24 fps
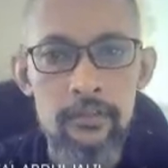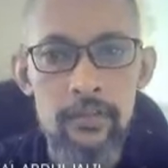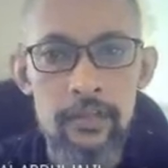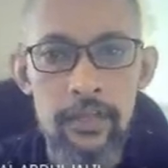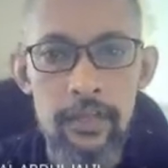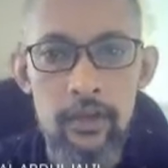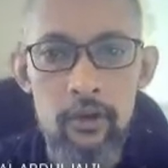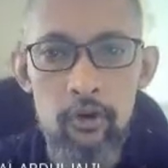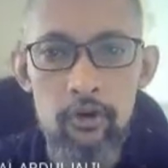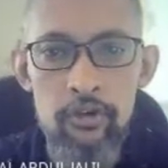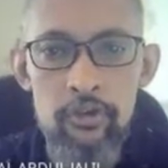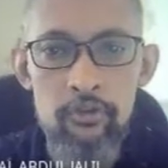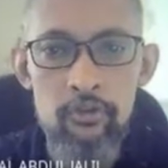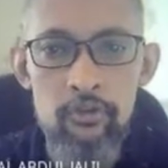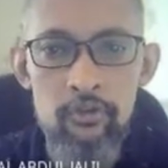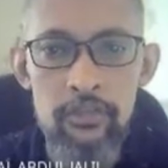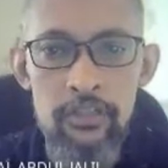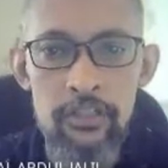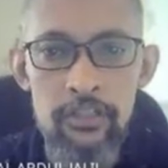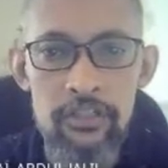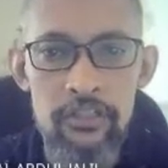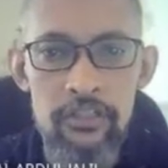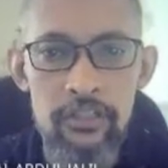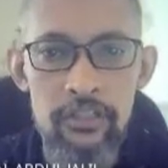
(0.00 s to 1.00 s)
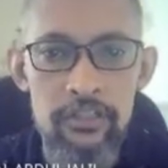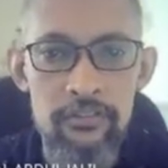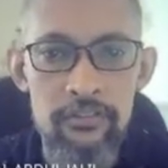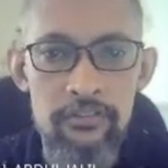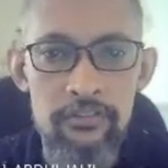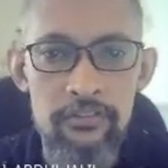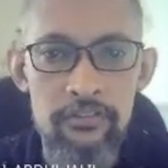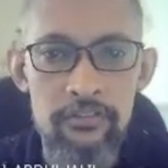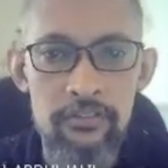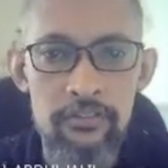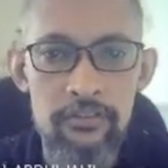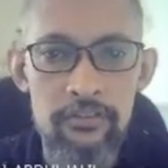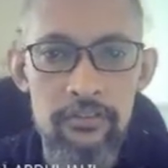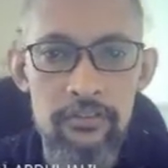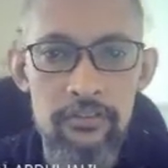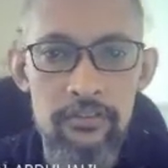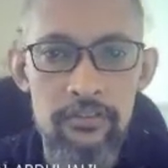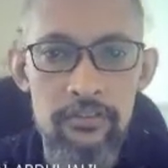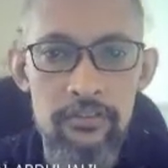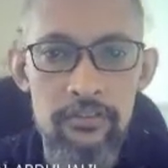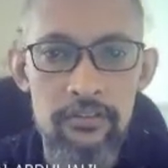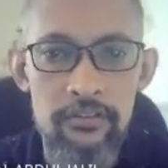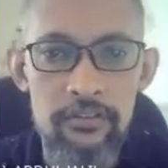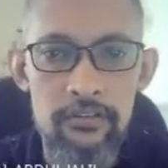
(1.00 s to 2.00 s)
according to the needs
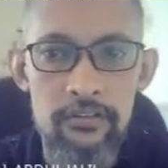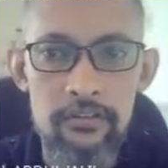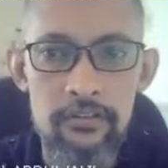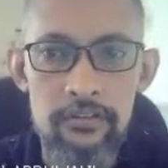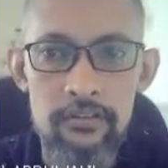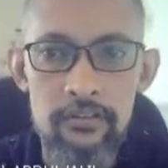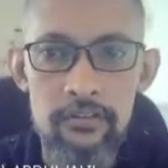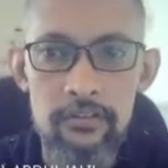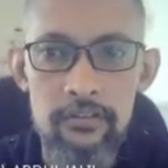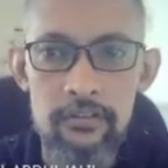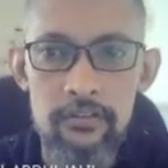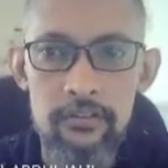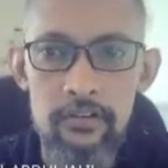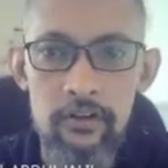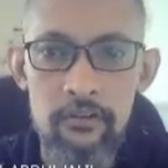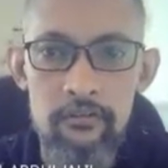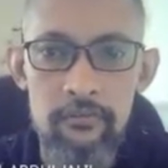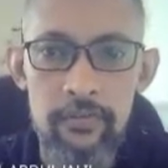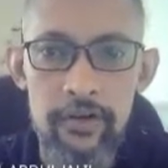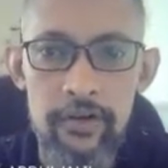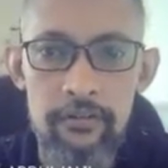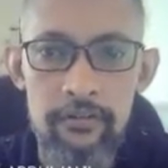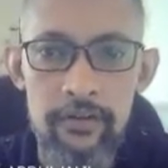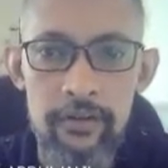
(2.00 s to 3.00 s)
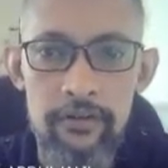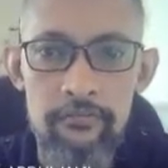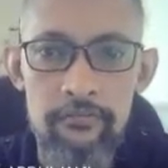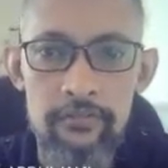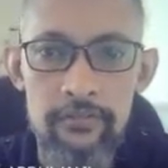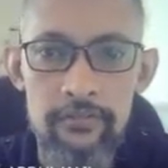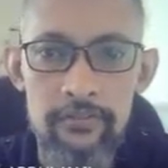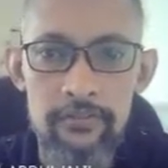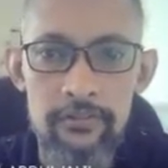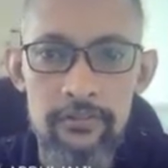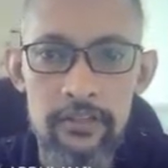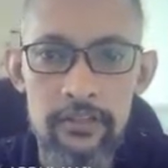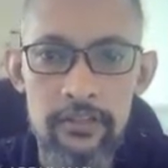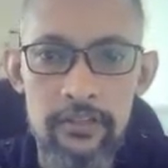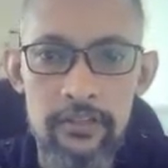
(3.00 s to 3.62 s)
of my reference there.